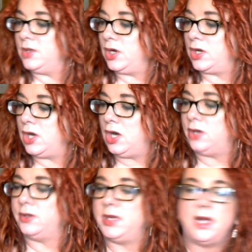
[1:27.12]
are
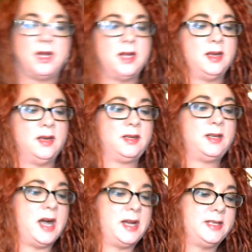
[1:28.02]
called
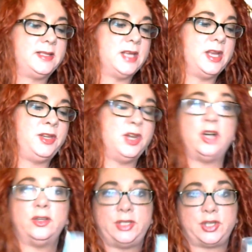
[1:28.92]
goddess
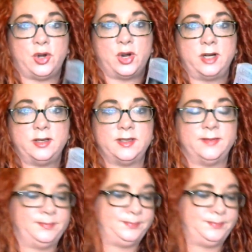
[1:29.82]
knowledge cards.